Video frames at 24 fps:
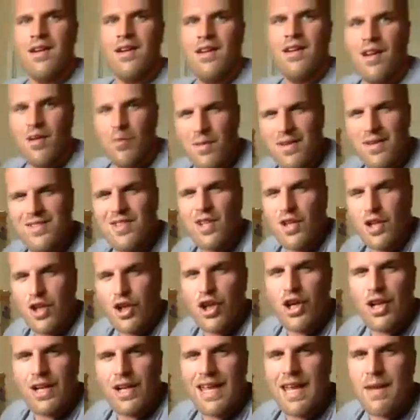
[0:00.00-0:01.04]
Everybody's looking
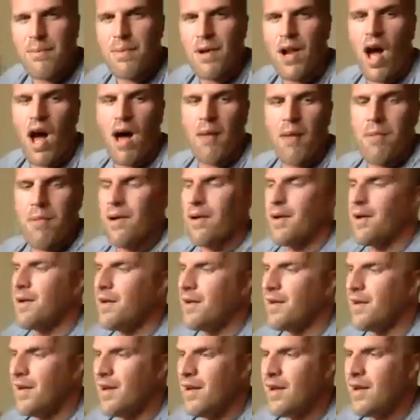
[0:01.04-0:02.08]
good. Keeping up.
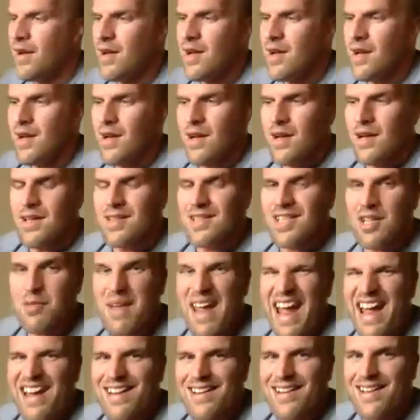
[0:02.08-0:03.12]
It's going to
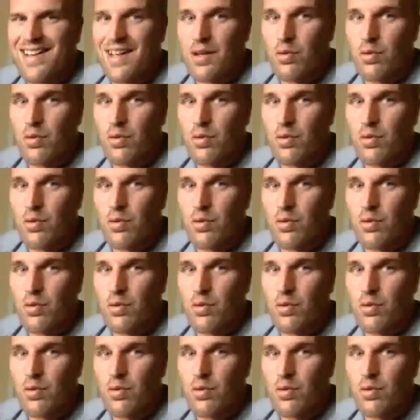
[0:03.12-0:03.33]
be 18